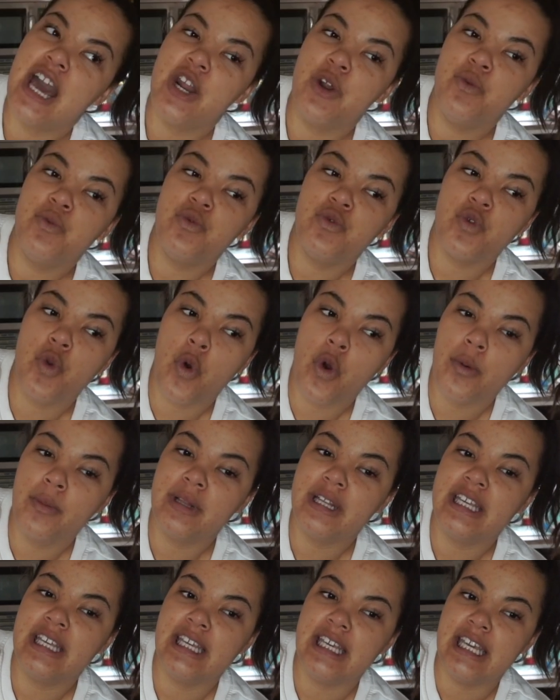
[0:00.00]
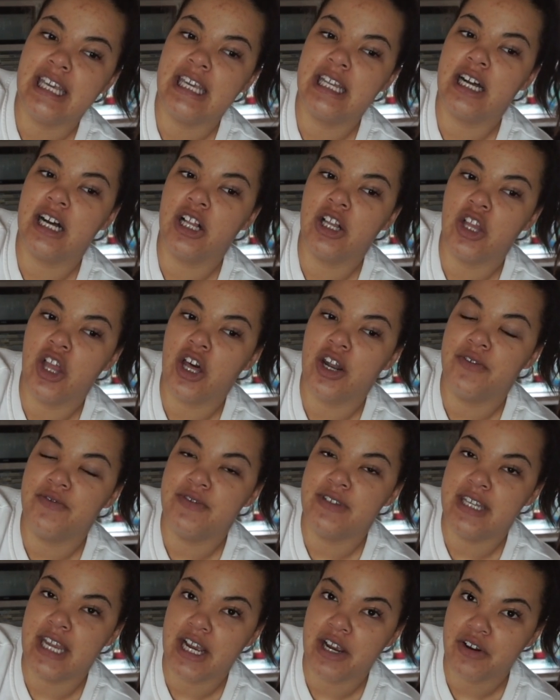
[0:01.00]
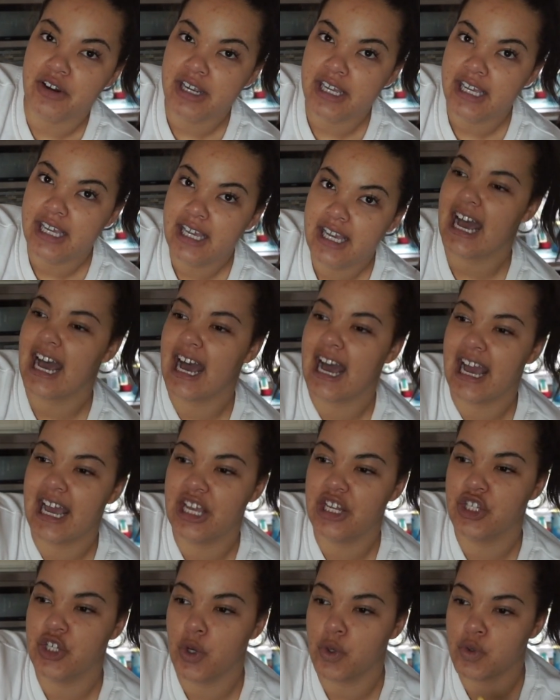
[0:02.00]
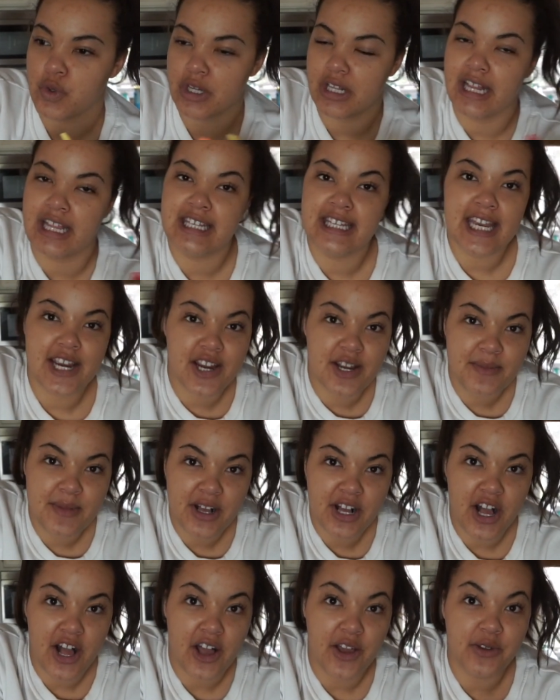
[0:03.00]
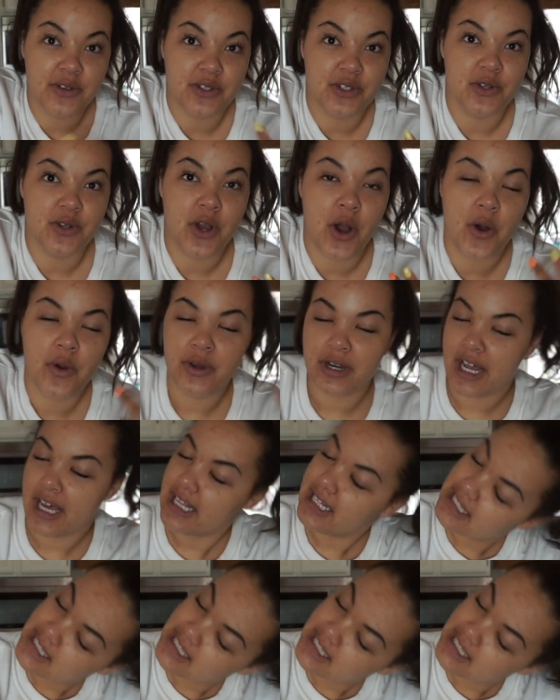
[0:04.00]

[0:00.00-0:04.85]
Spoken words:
I don't normally eat a lot of dairy. I don't drink like dairy milk. I always do coconut